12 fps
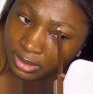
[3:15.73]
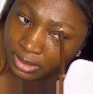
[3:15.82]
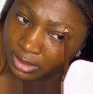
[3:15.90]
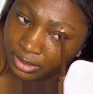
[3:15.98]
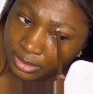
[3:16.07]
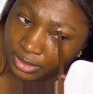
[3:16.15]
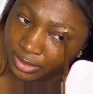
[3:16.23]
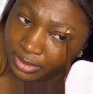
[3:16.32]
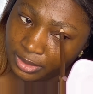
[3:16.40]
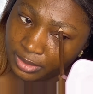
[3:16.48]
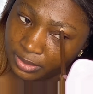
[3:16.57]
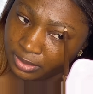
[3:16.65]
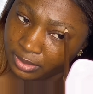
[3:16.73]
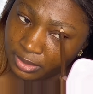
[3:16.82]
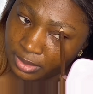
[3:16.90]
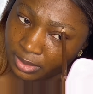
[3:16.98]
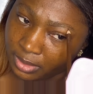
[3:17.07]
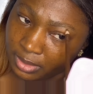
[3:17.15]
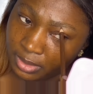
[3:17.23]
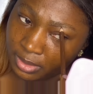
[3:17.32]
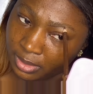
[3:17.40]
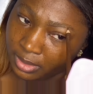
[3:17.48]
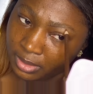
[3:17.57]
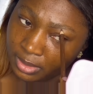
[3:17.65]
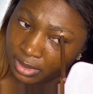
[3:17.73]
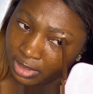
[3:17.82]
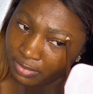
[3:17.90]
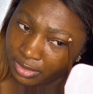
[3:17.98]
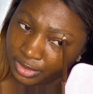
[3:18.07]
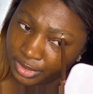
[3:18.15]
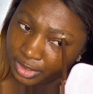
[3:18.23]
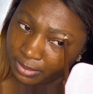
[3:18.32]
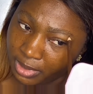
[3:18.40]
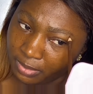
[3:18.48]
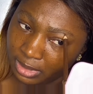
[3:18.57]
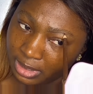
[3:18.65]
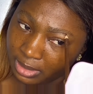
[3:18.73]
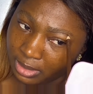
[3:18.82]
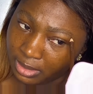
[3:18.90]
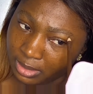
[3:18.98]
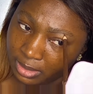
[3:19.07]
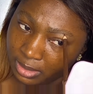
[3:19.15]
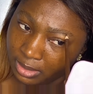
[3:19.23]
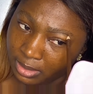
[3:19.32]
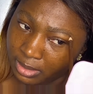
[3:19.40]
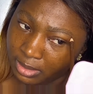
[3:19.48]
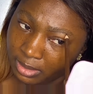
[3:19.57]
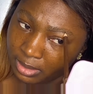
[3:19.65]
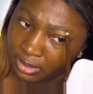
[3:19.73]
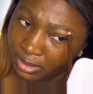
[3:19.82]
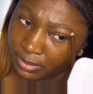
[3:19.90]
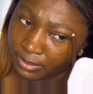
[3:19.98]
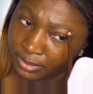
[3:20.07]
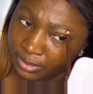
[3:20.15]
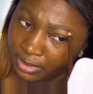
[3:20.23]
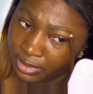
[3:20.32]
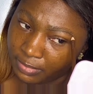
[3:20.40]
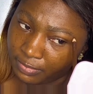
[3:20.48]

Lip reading: I'm just trying to carve out the shape I would like to have.